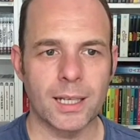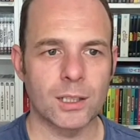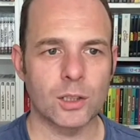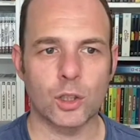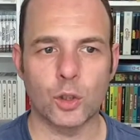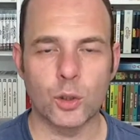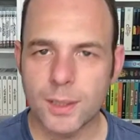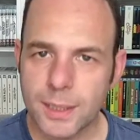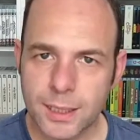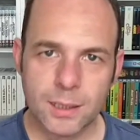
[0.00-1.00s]
is
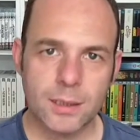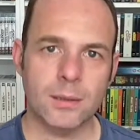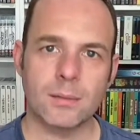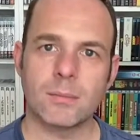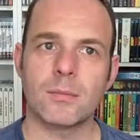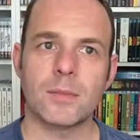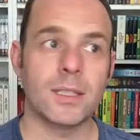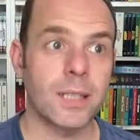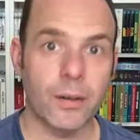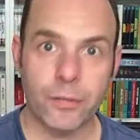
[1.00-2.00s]
unique,
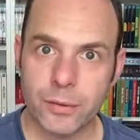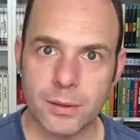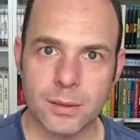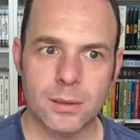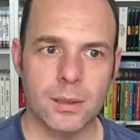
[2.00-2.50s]
different,